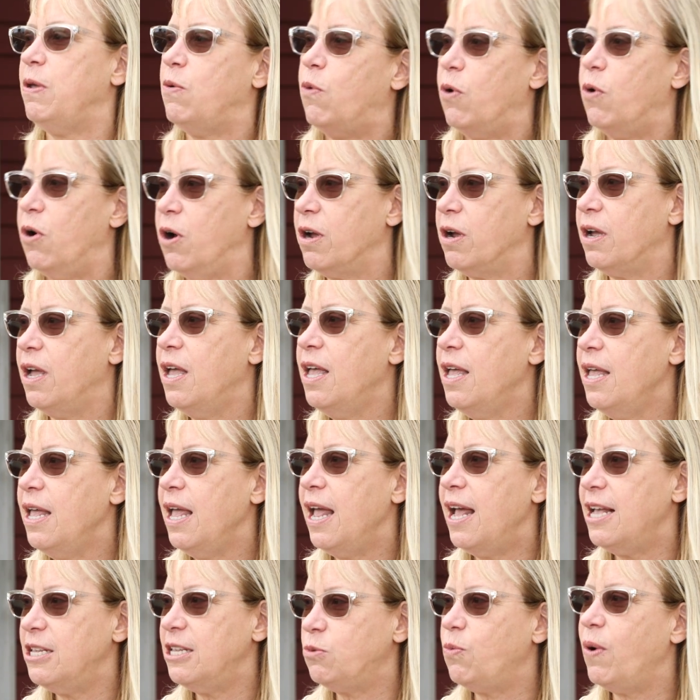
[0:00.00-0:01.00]
work
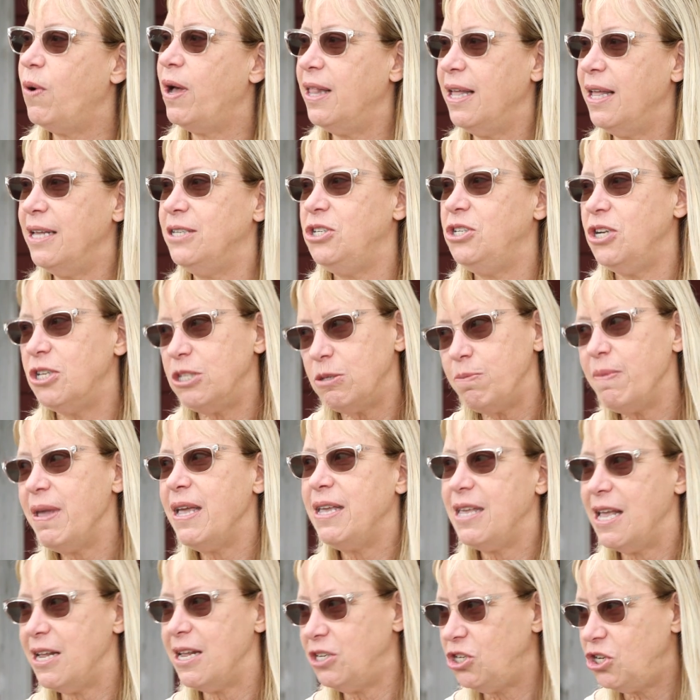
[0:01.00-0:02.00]
as well as just
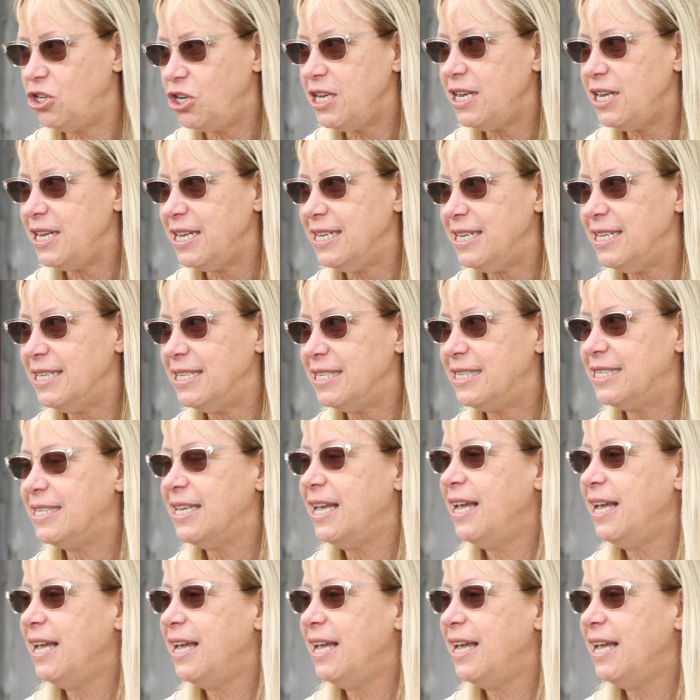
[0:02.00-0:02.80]
making cheese.